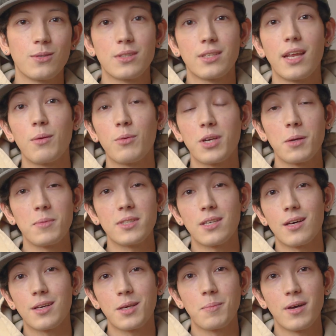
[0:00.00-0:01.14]
So today we're going to be
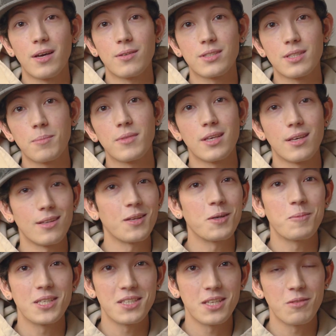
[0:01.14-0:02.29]
talking about something a
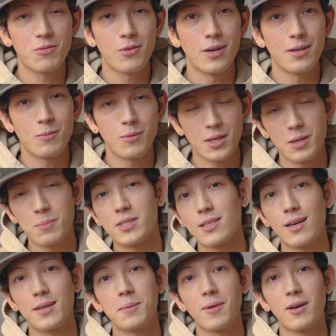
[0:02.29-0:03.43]
little bit different. We're going to be
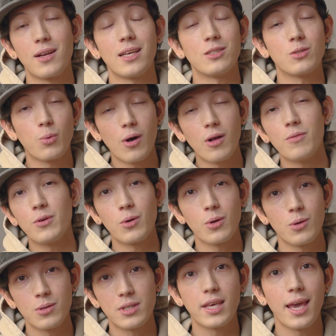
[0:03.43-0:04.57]
talking about a
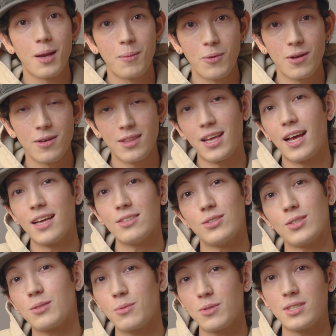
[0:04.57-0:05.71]
12-year-old camera that I
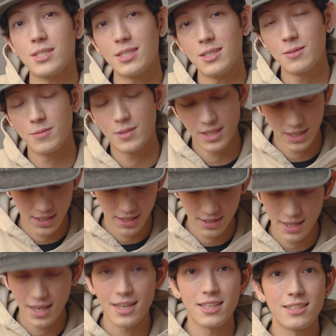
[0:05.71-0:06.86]
just received,
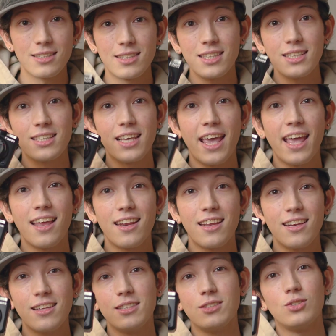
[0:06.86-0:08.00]
and that is the
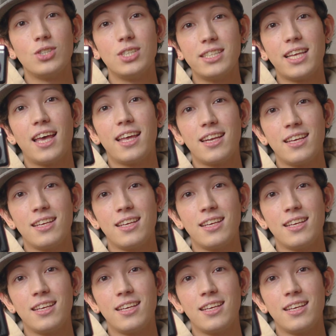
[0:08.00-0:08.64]
Canon G10.